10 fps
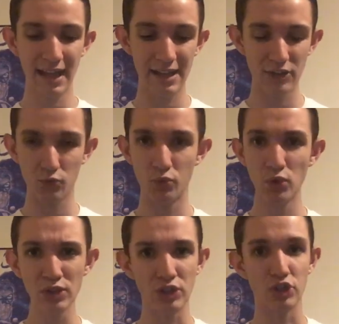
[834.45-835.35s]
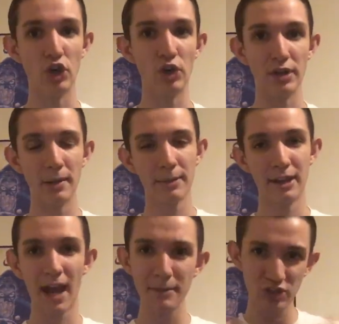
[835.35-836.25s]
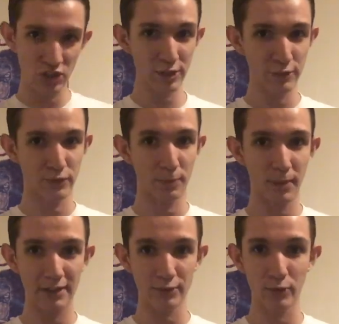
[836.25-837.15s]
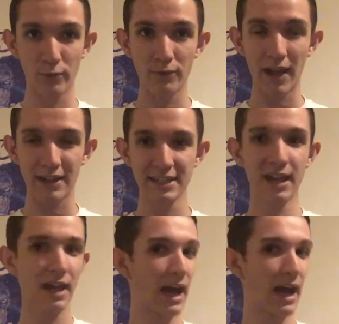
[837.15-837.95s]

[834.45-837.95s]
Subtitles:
And it's really good. And I'm a sucker for practical effects.